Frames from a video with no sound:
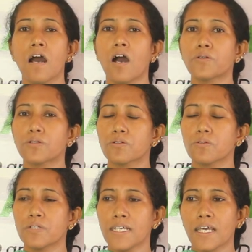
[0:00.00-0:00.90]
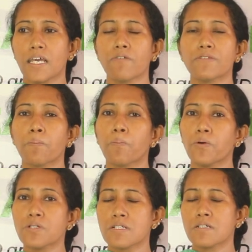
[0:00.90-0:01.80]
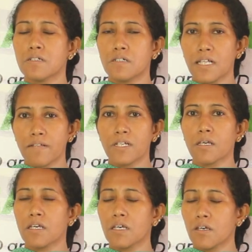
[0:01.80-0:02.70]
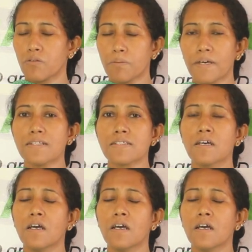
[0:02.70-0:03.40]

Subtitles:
how to take care of the post-delivery women,